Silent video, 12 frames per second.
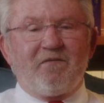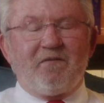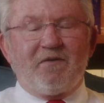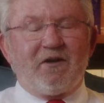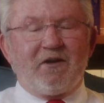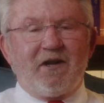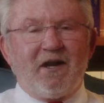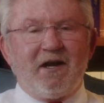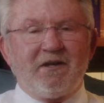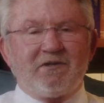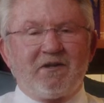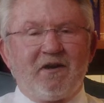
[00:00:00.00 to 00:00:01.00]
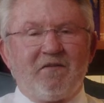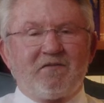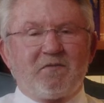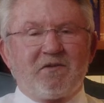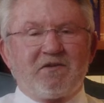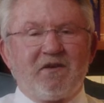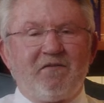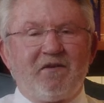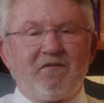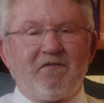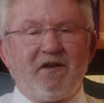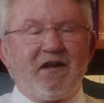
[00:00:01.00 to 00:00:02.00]
the lines of
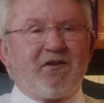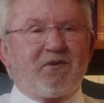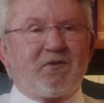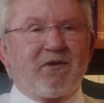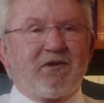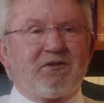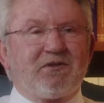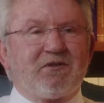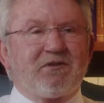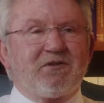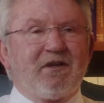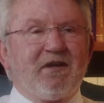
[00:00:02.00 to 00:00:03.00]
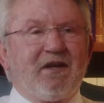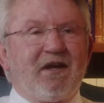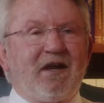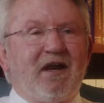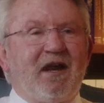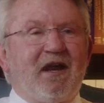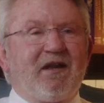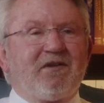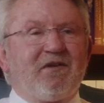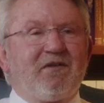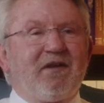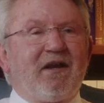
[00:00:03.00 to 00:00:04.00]
specific faith traditions and
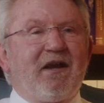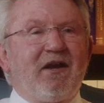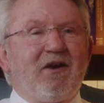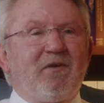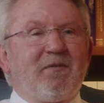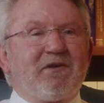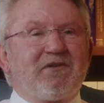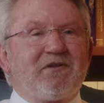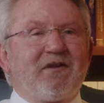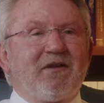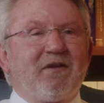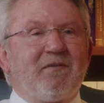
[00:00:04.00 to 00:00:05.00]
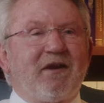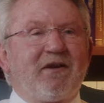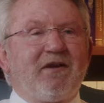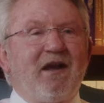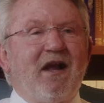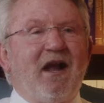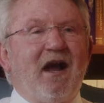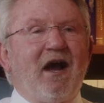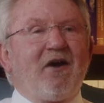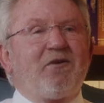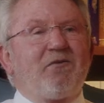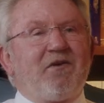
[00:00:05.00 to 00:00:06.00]
to help us think about
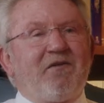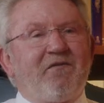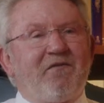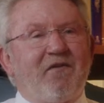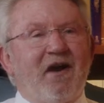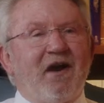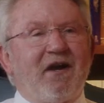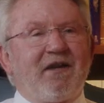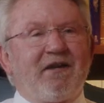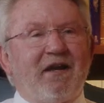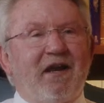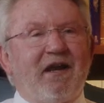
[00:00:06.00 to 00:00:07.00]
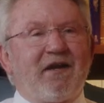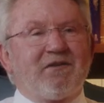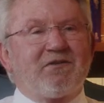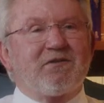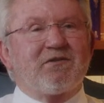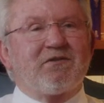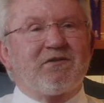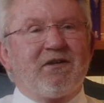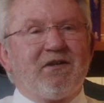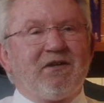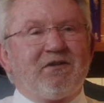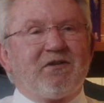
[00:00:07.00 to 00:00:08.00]
how do we find answers
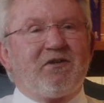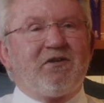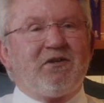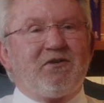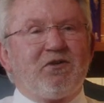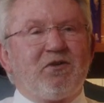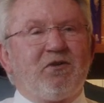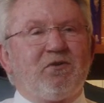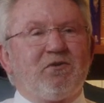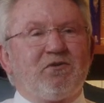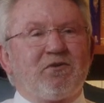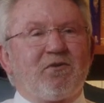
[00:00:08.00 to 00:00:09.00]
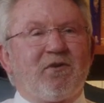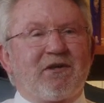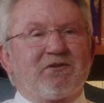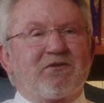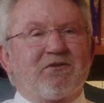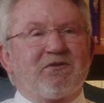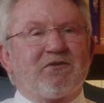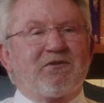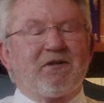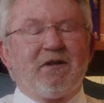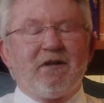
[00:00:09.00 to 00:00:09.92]
to these huge questions.